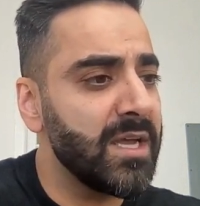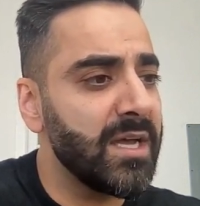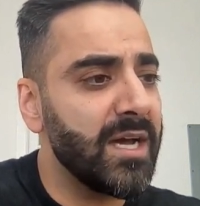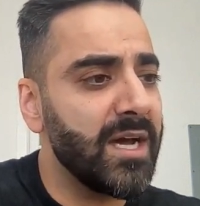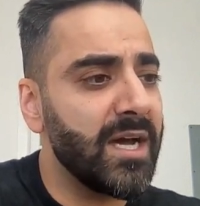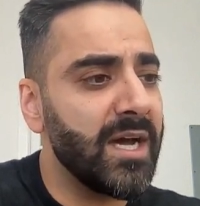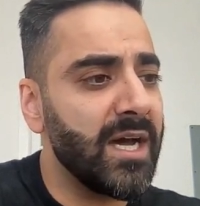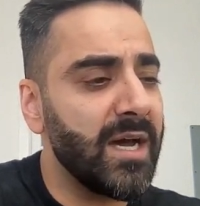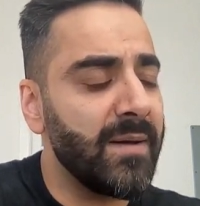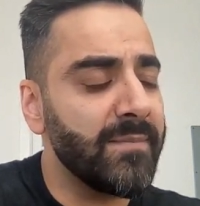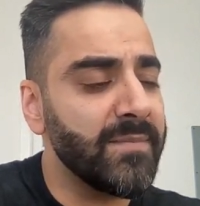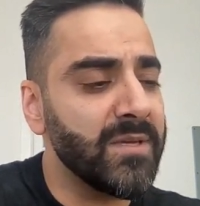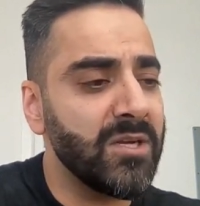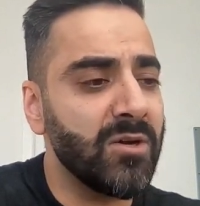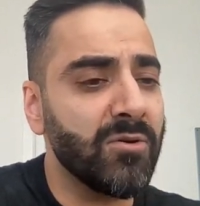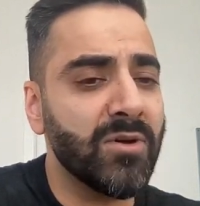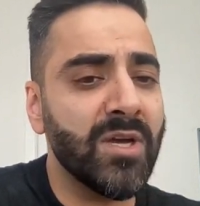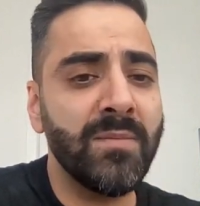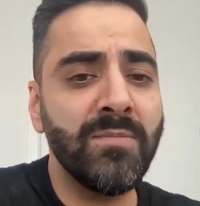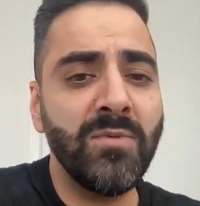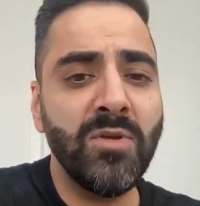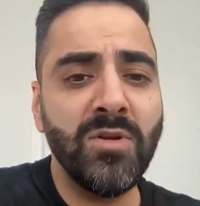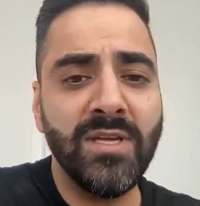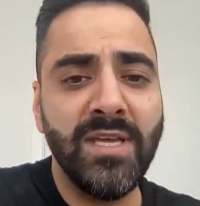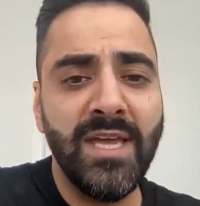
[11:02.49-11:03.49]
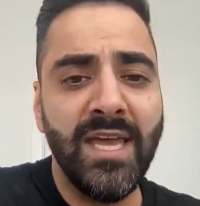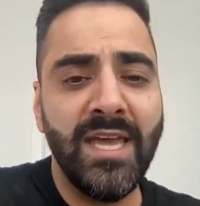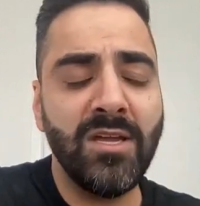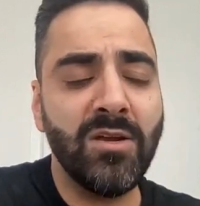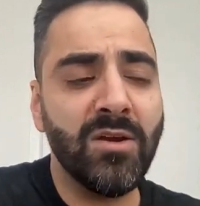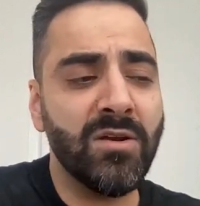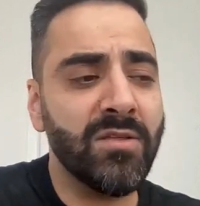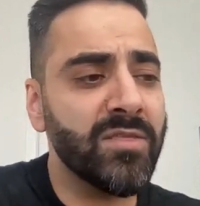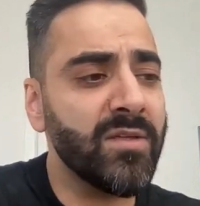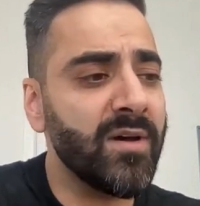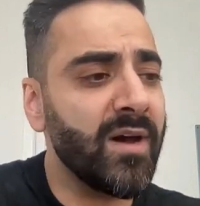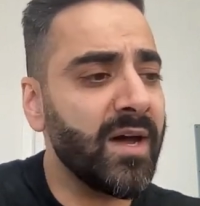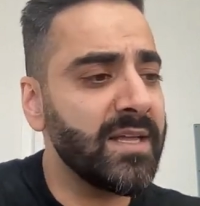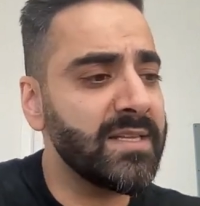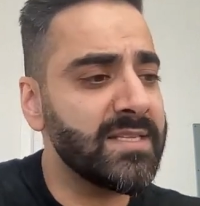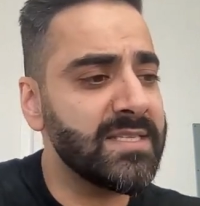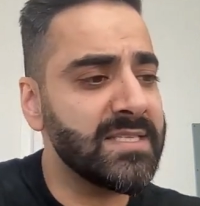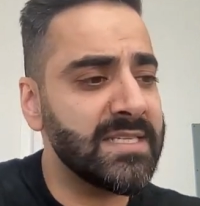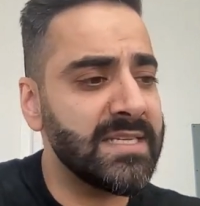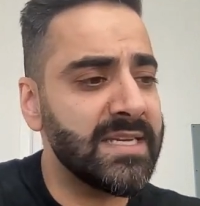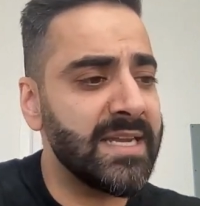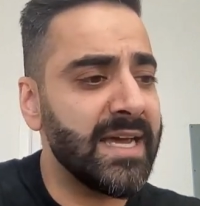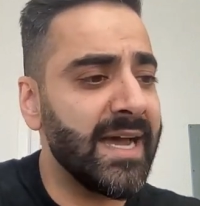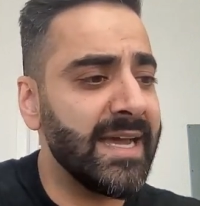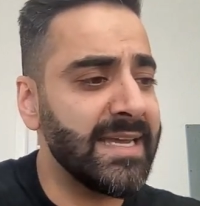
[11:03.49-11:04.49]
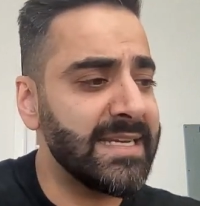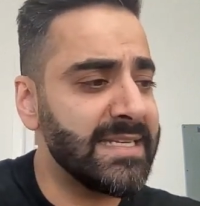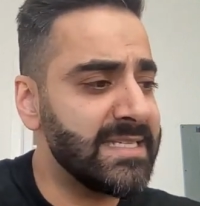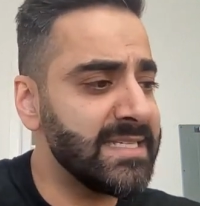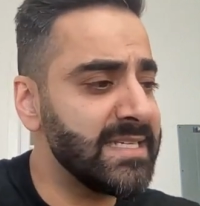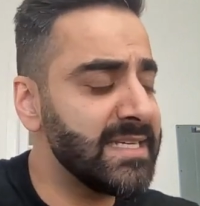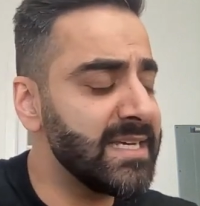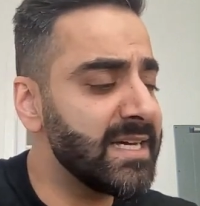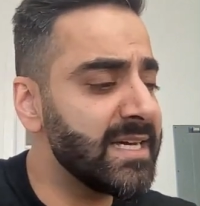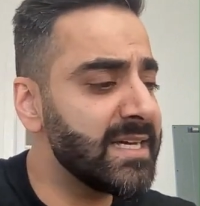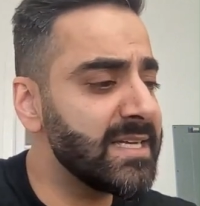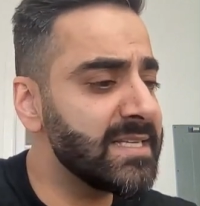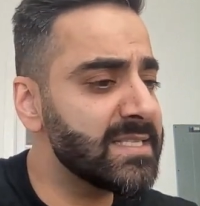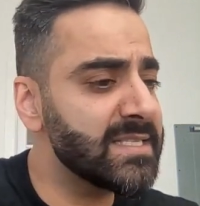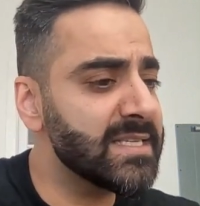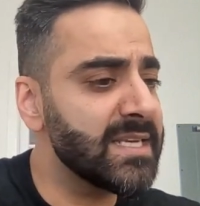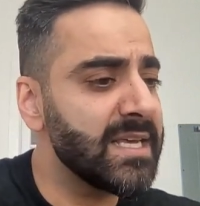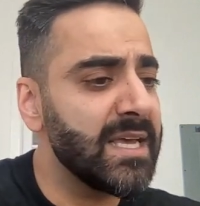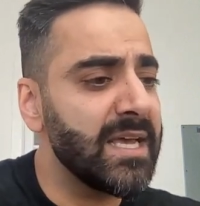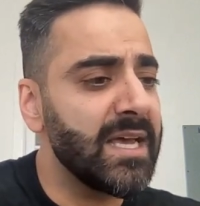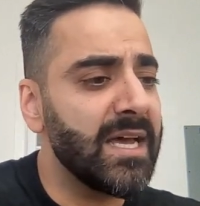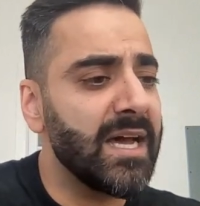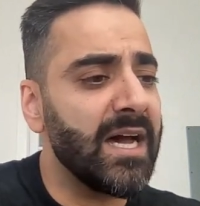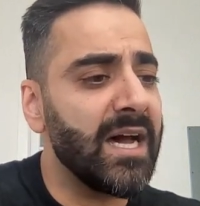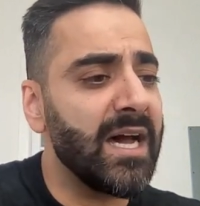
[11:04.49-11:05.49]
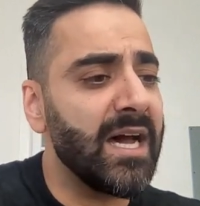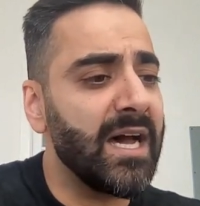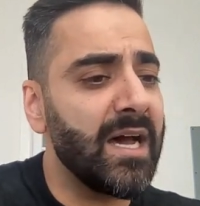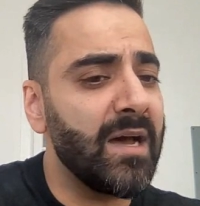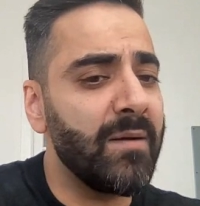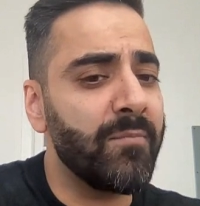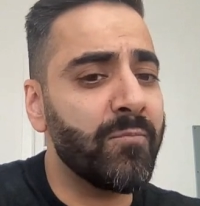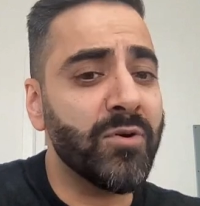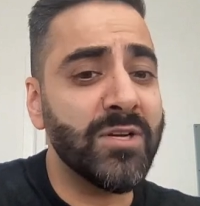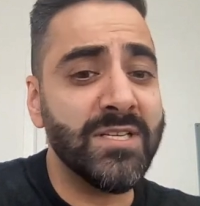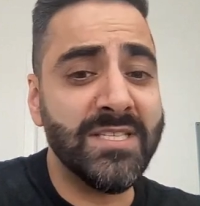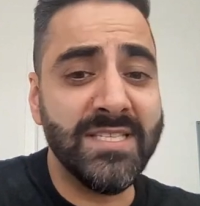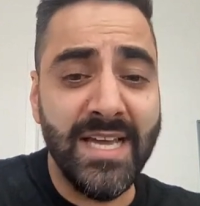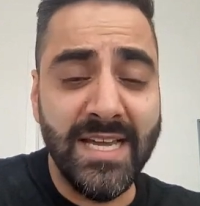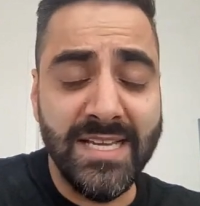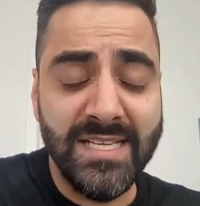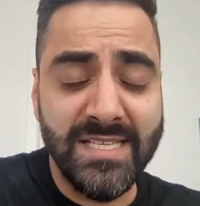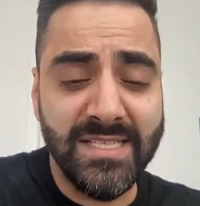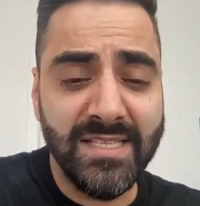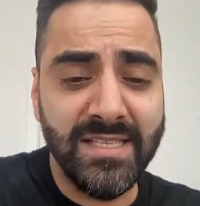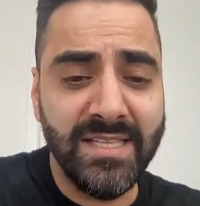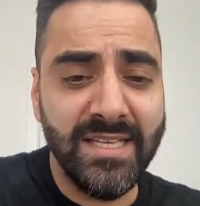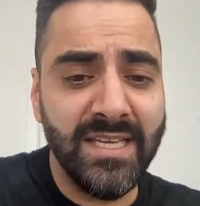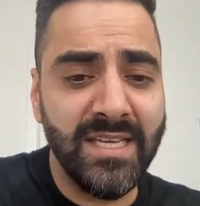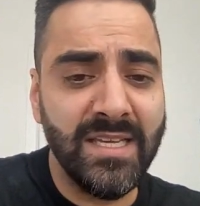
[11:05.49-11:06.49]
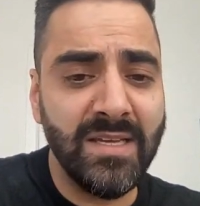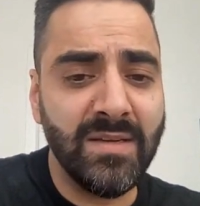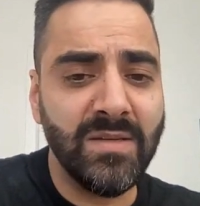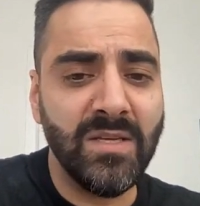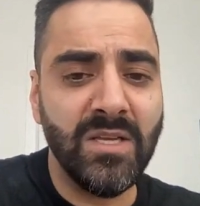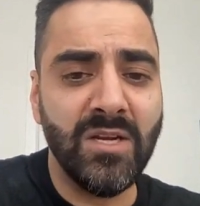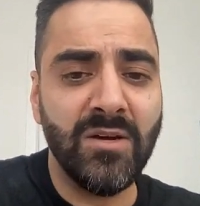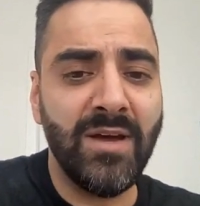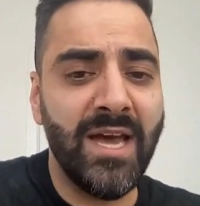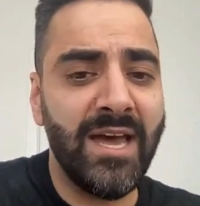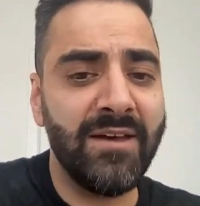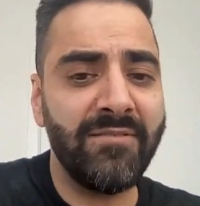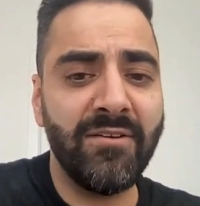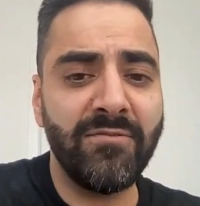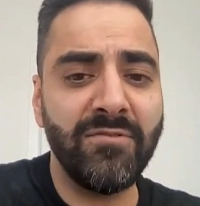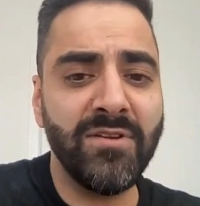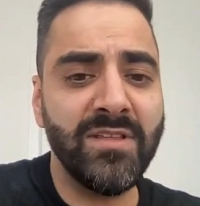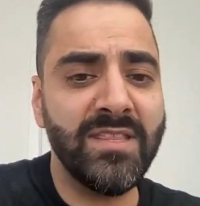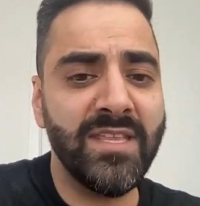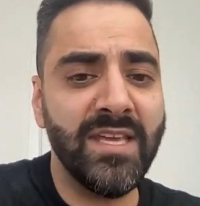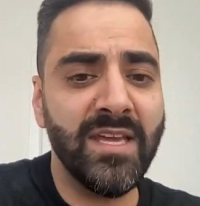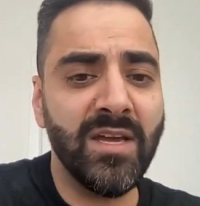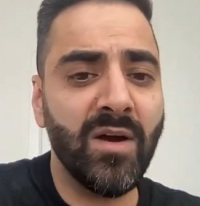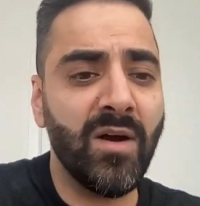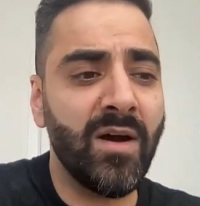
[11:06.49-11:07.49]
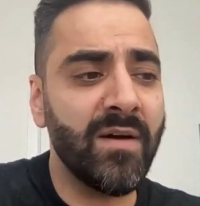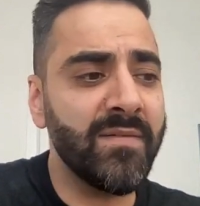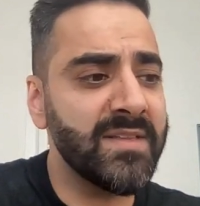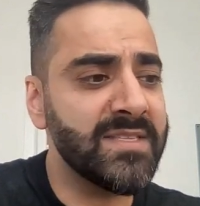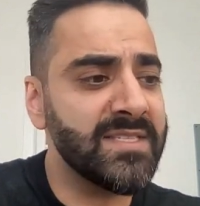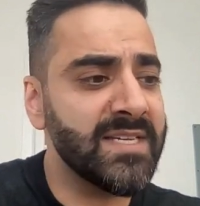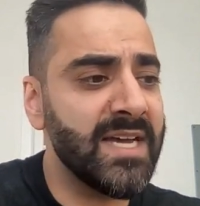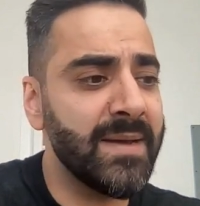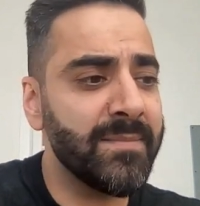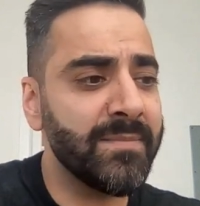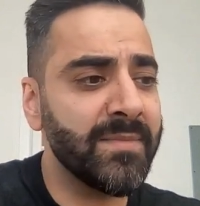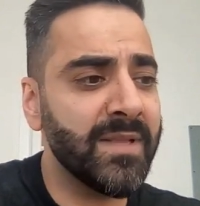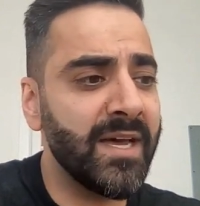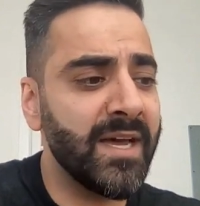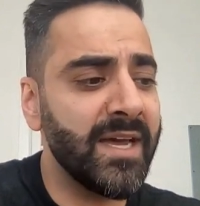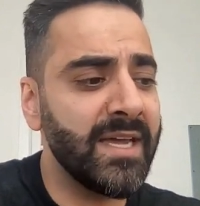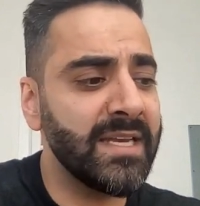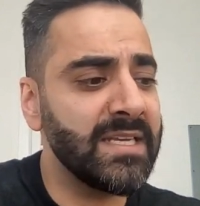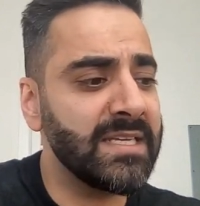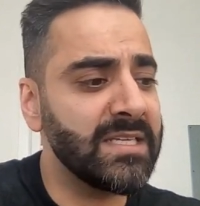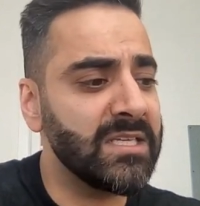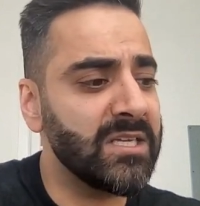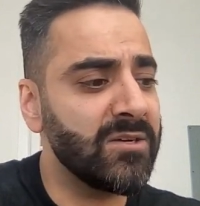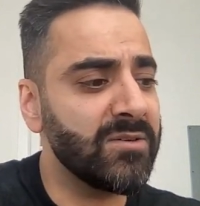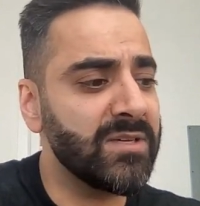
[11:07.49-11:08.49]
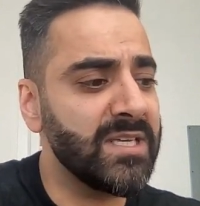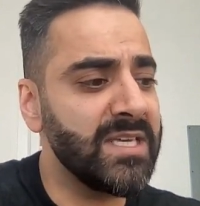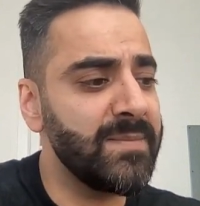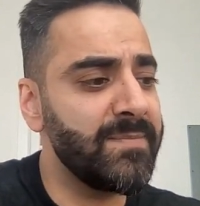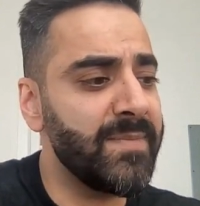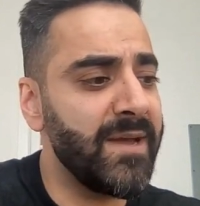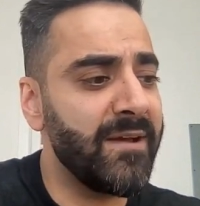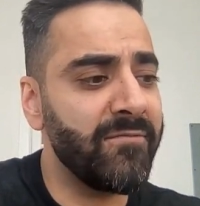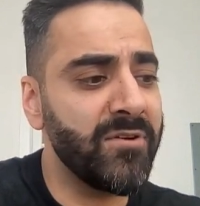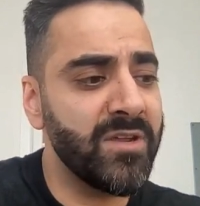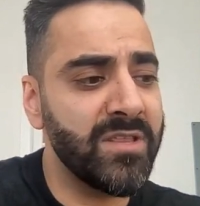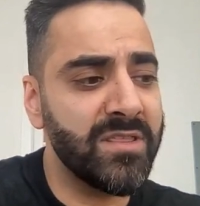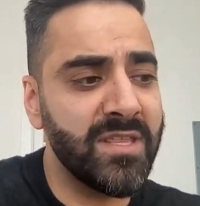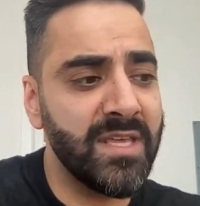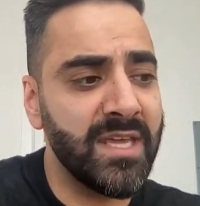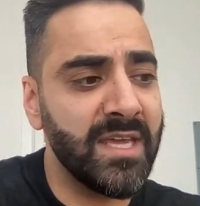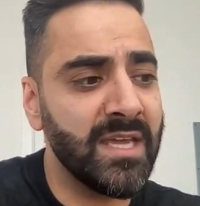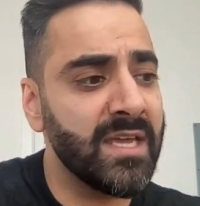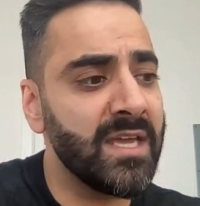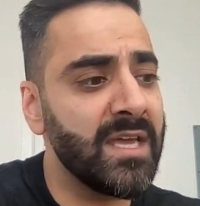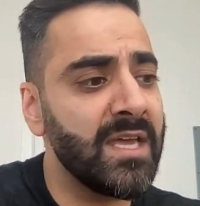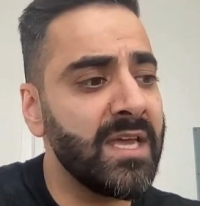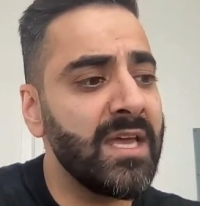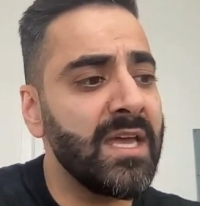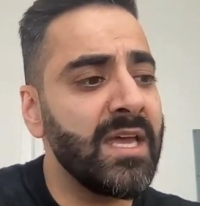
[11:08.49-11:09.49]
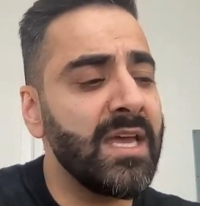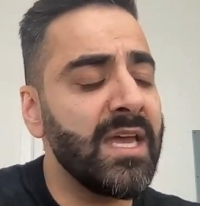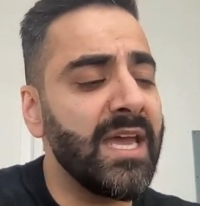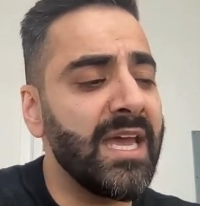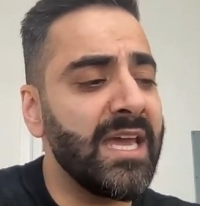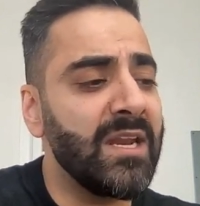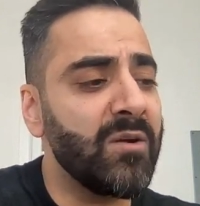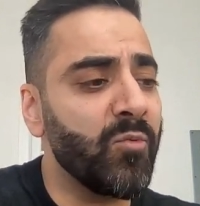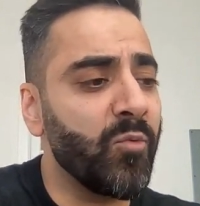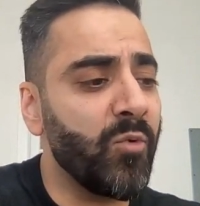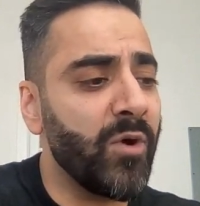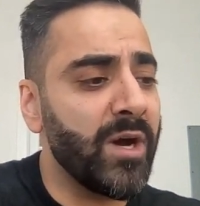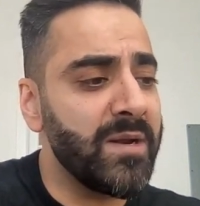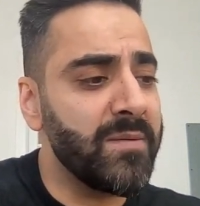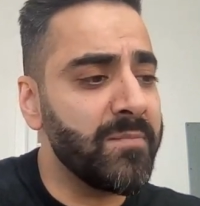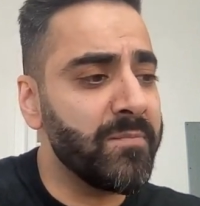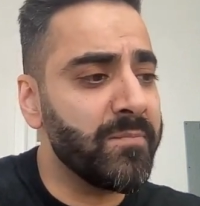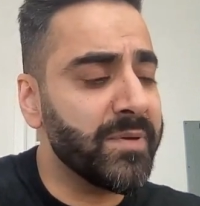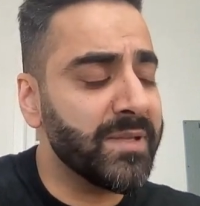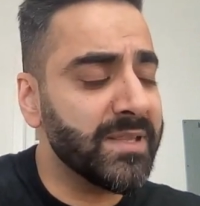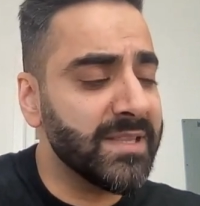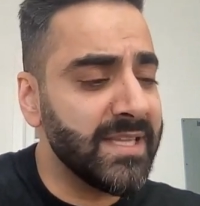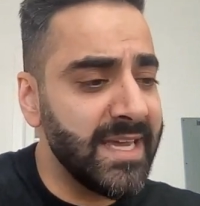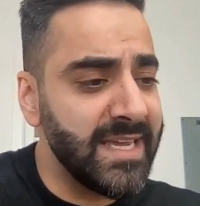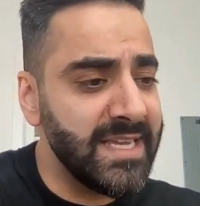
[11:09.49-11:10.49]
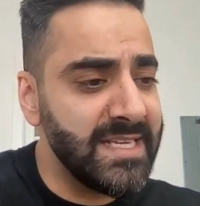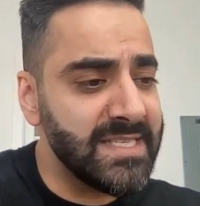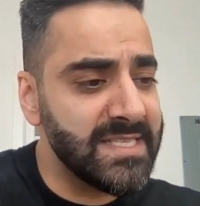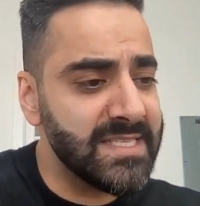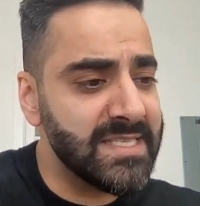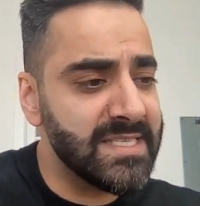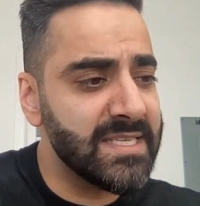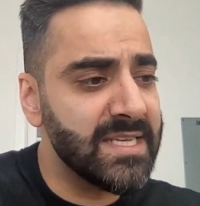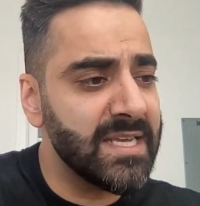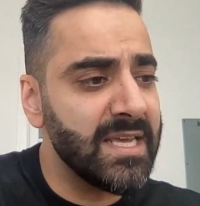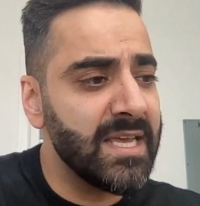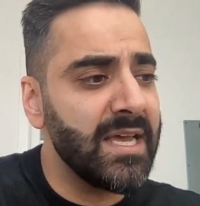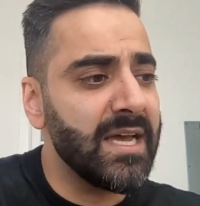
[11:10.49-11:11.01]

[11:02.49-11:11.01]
Communicate your thoughts and ideas precisely. Have everything on the timeline. Keep everything in one place.